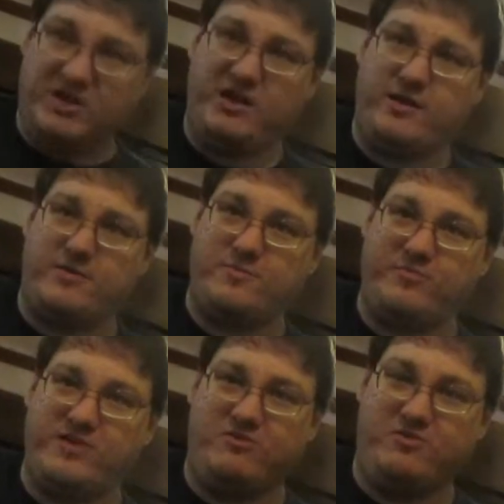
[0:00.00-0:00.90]
did.
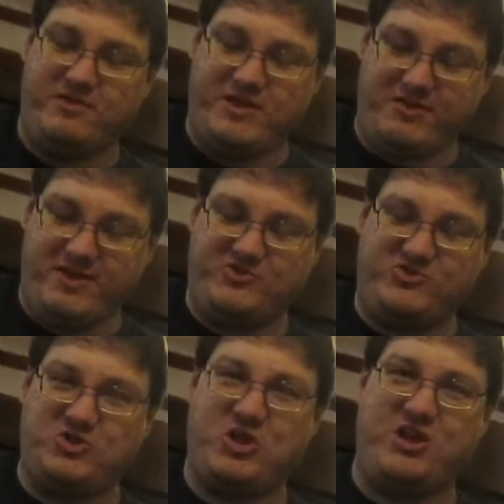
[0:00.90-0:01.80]
Ew. That,
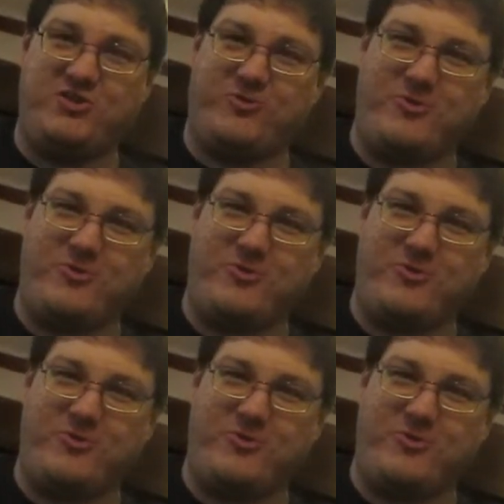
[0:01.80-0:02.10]
that's cheese.